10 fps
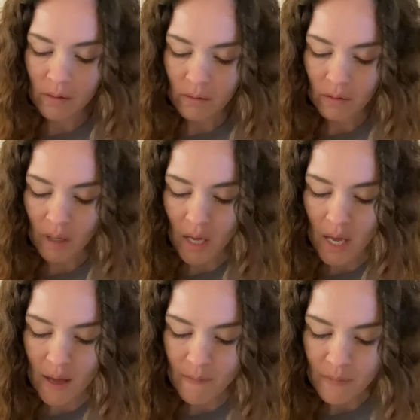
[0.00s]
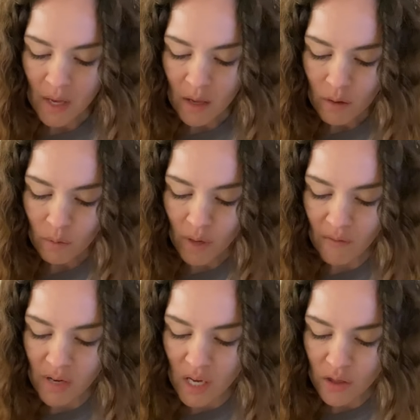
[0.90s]
Okay. We have
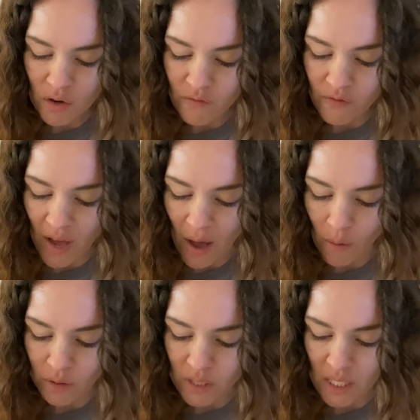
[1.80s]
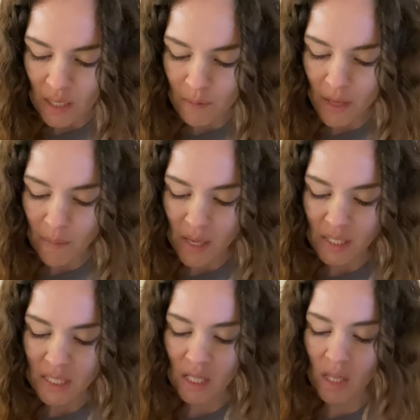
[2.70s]
another vowel team that
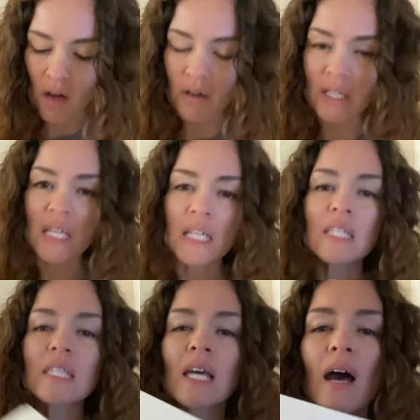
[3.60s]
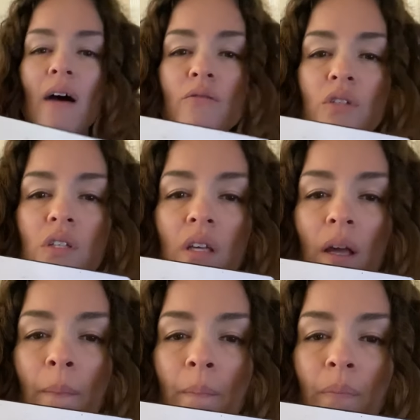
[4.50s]
makes the long E sound.
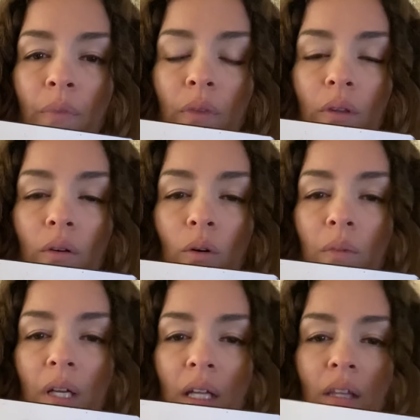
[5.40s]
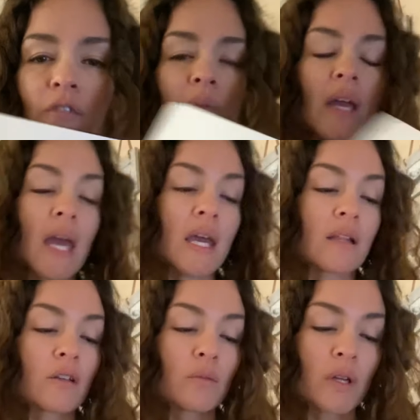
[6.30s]
Oh, and I left my A
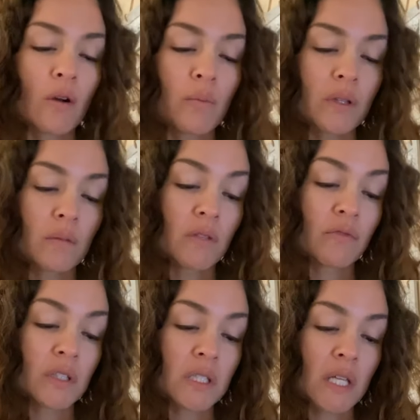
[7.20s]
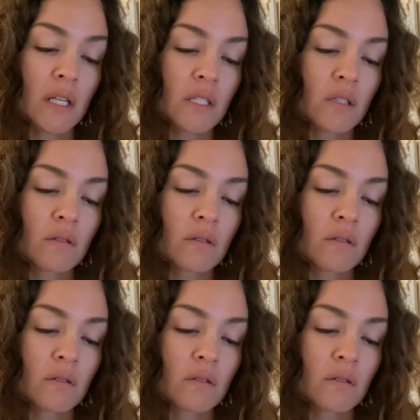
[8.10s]
little bit open. Let me fix that.